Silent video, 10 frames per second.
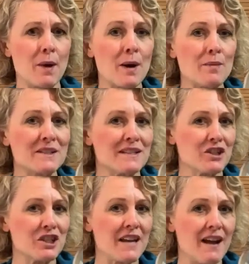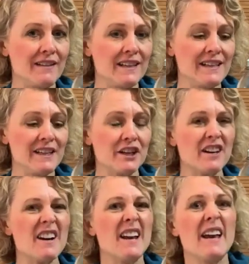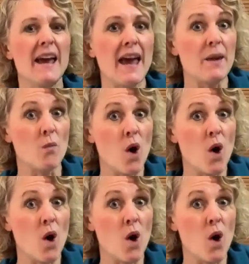marbles and shell in here and